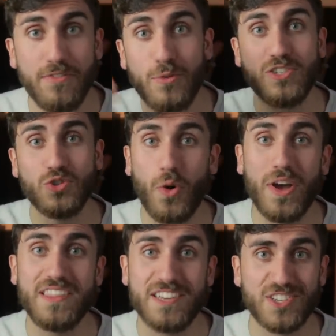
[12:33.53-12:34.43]
If you
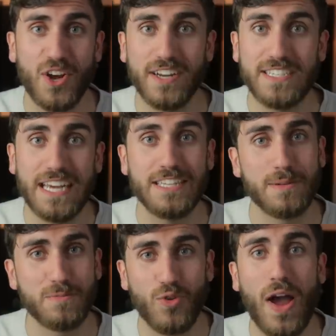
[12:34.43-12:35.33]
enjoy this content,
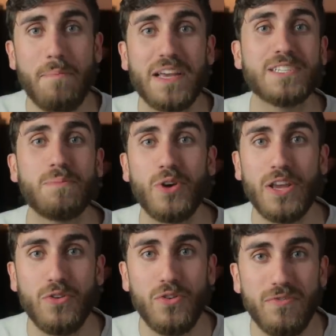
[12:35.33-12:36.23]
subscribe, because I'm
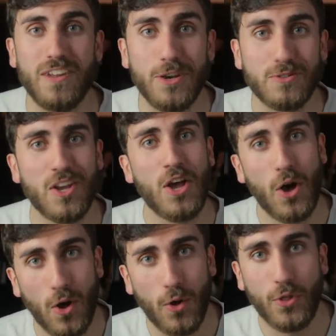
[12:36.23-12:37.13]
putting out new videos
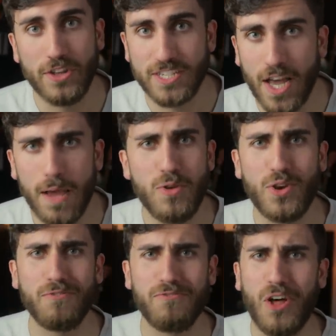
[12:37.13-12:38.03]
all the time. You
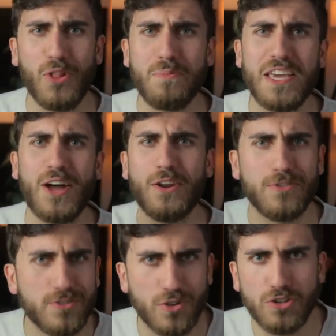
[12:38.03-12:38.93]
can follow me on
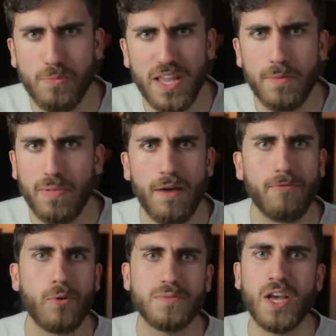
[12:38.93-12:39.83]
other social media
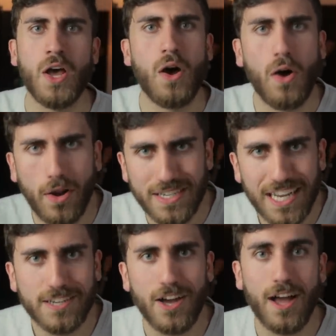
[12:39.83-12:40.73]
platforms, on
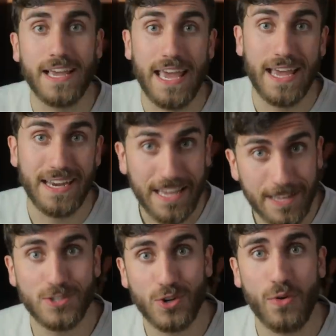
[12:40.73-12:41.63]
TikTok and
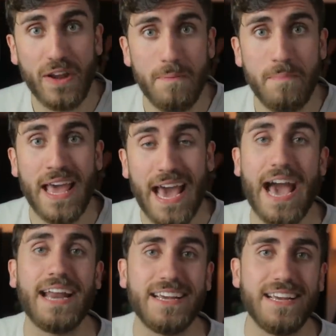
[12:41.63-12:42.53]
Instagram
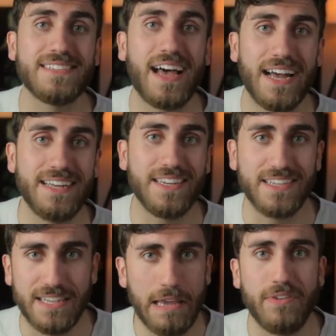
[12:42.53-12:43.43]
at It's Isaac
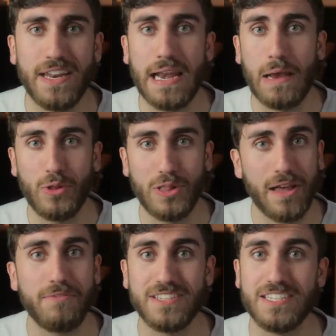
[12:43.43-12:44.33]
David, and I would
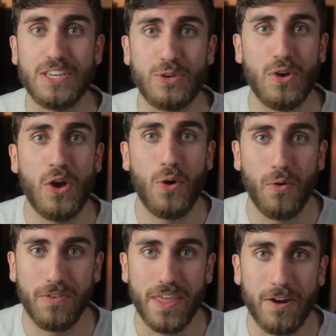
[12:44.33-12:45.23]
love to see you
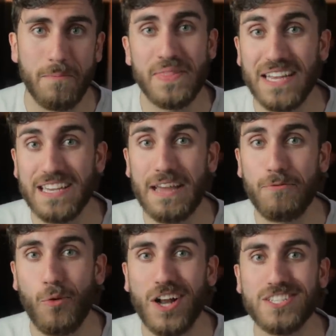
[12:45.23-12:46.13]
over there. Thanks again
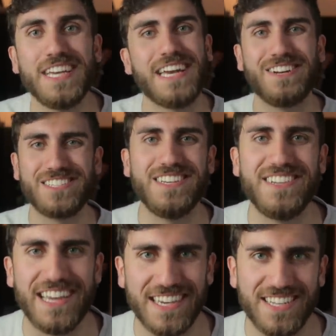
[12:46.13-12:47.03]
for watching, and I'll see
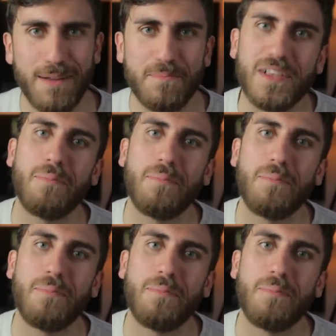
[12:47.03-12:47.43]
you next time.